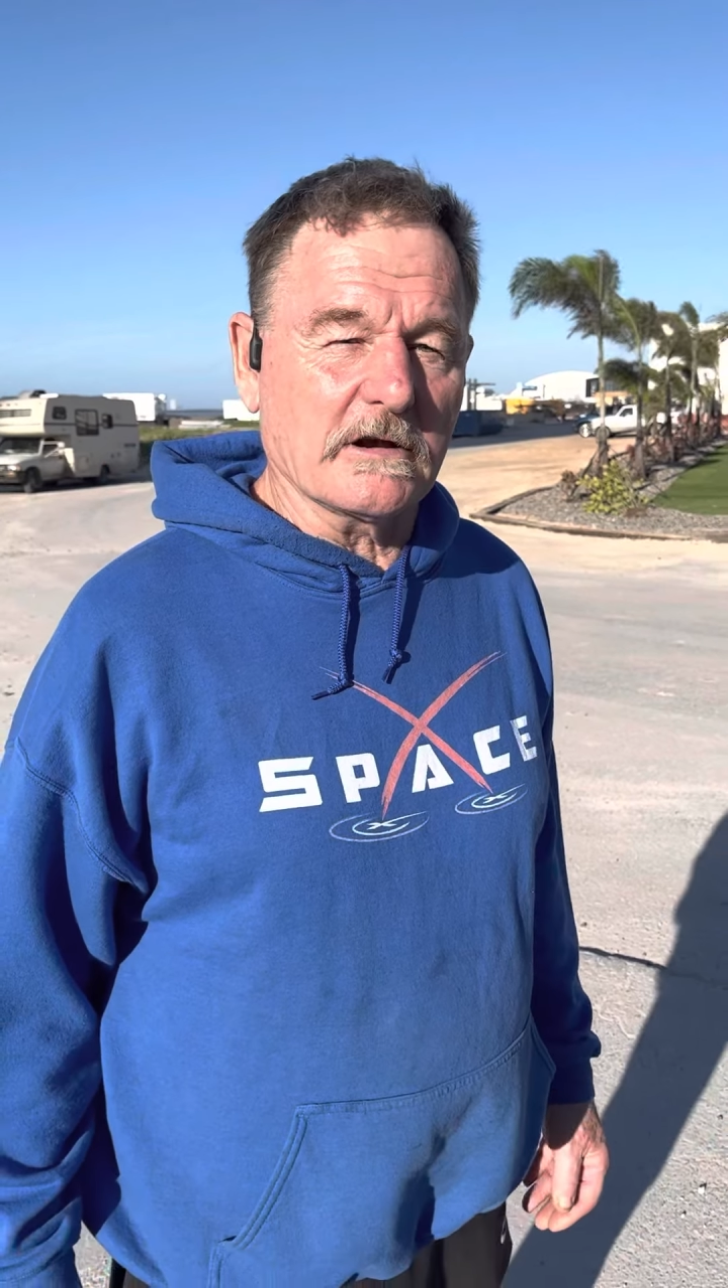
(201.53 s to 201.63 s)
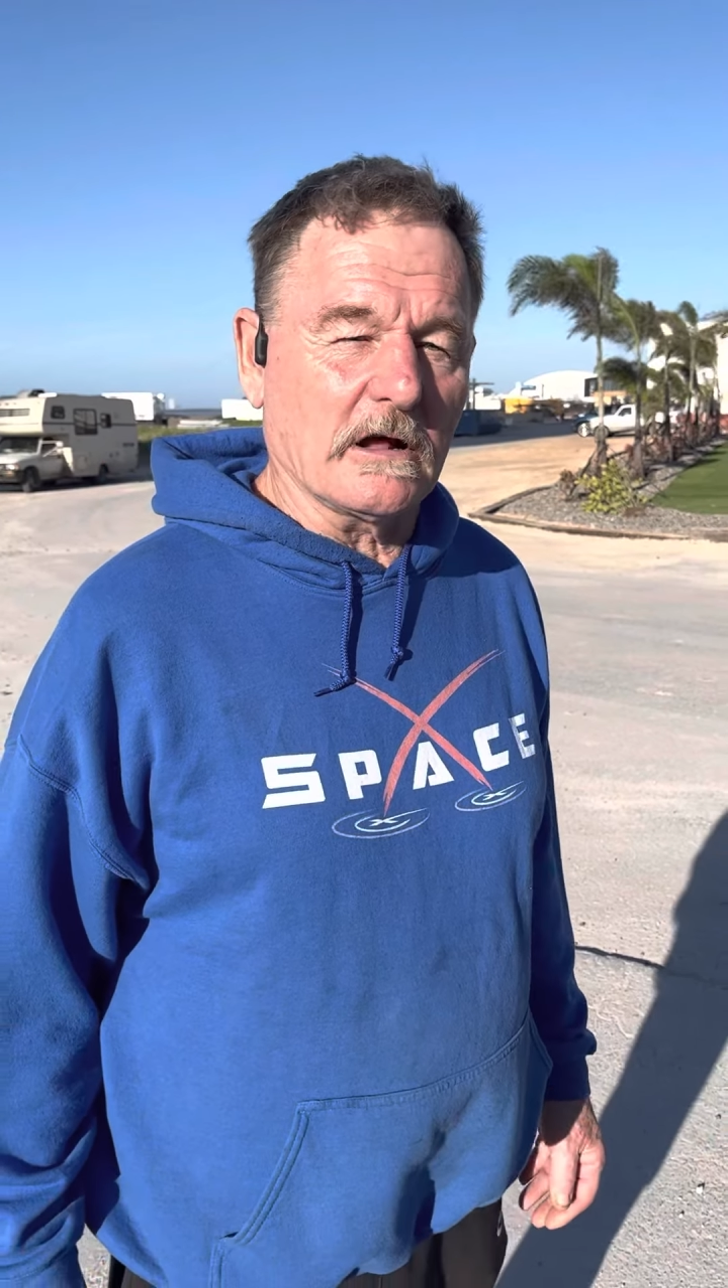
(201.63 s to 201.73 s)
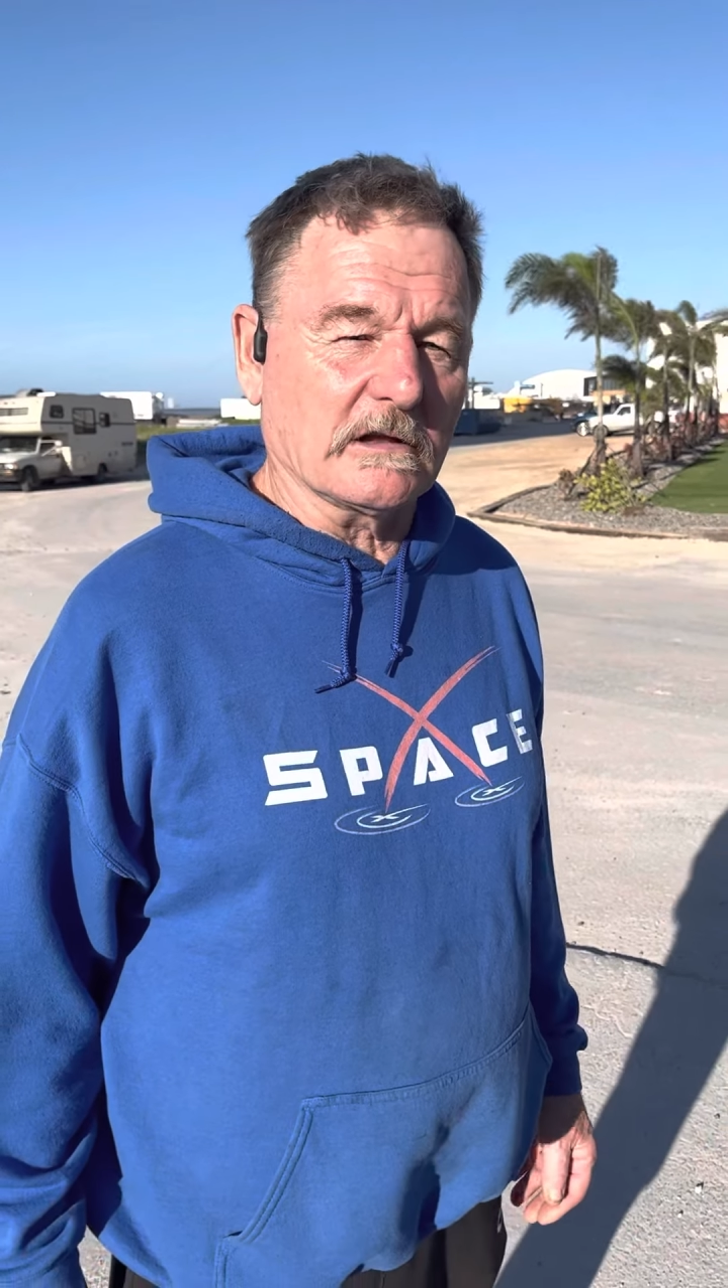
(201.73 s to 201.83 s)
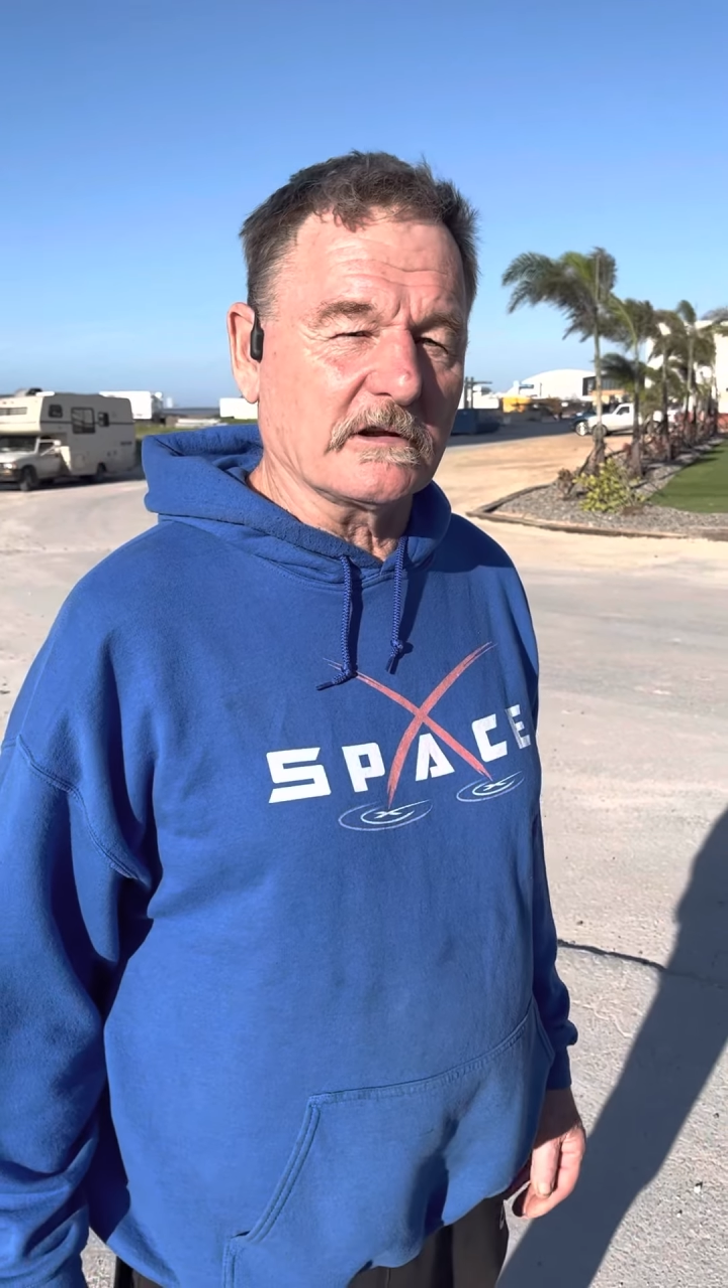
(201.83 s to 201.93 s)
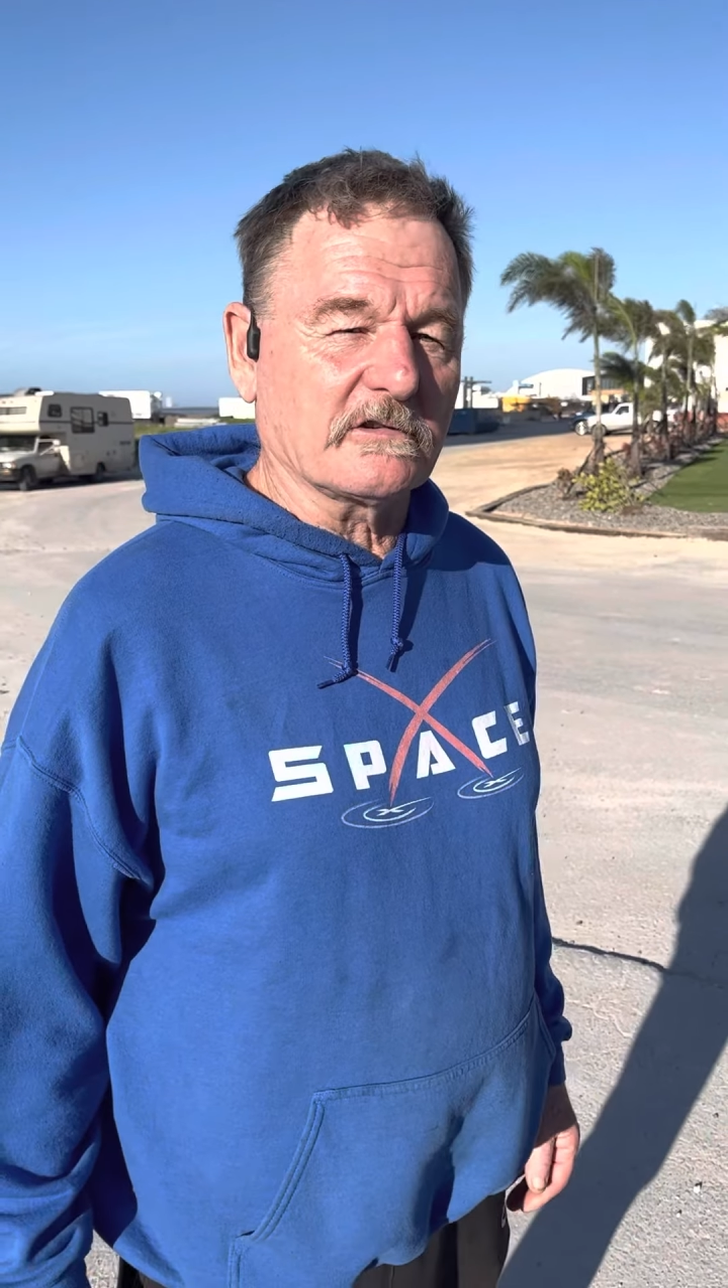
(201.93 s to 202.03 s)

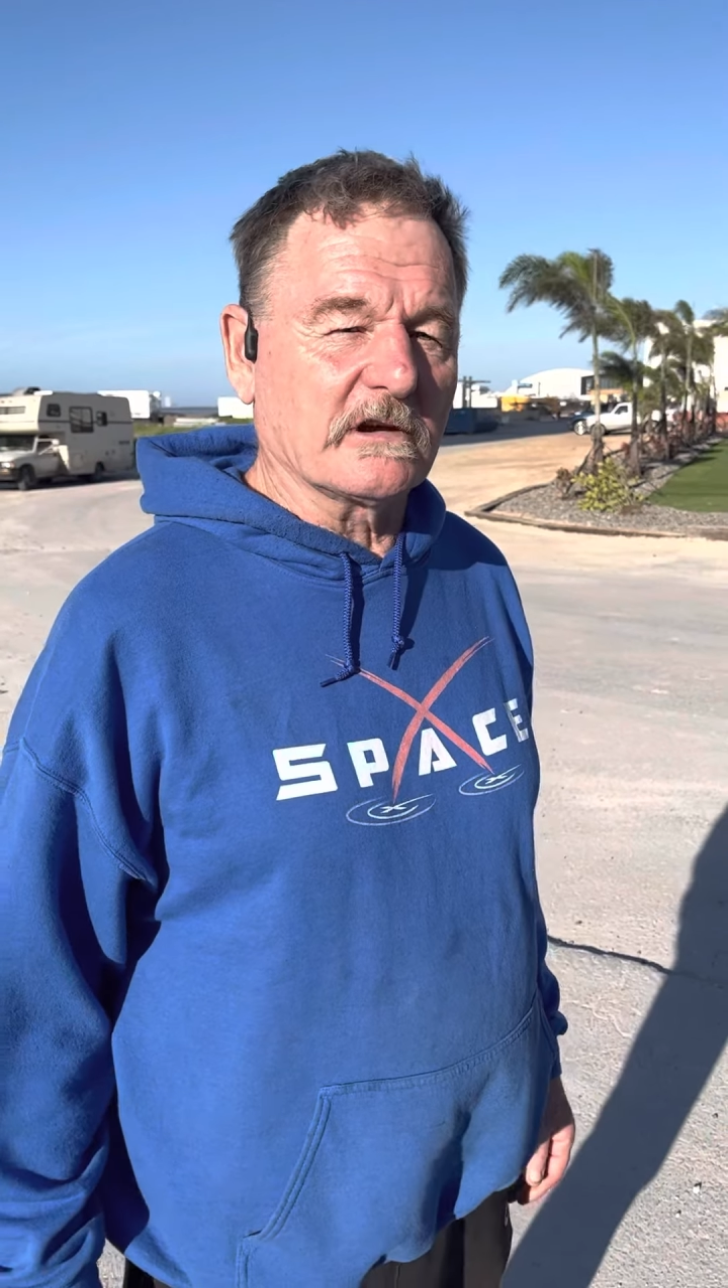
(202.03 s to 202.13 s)
knowledge.